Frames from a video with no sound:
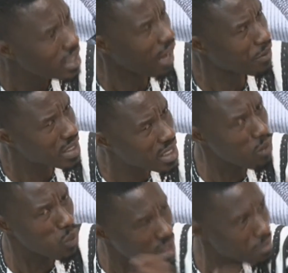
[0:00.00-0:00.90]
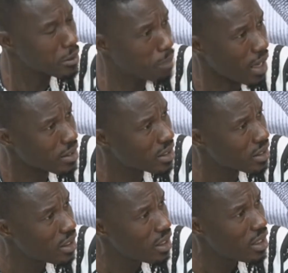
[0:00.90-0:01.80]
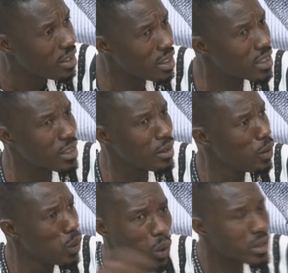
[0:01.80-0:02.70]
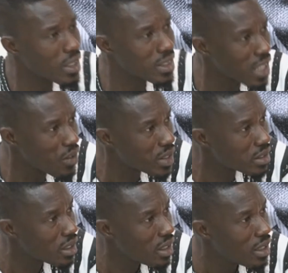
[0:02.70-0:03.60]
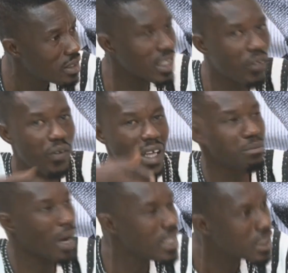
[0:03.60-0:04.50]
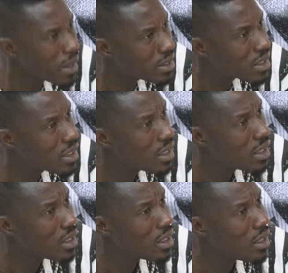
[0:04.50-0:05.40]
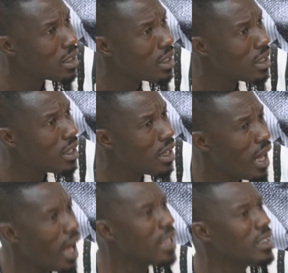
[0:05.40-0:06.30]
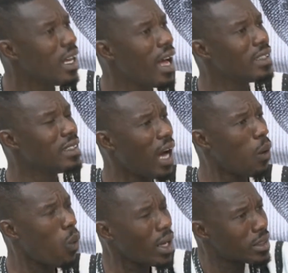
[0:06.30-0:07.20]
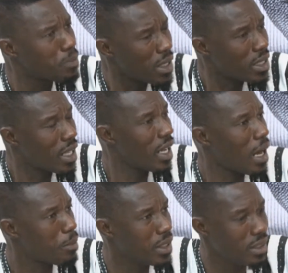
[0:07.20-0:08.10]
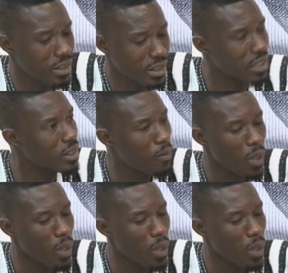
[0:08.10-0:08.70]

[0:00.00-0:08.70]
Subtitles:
they have saved with these banks, these loans and savings, this fund management? And now what is basically happening is this.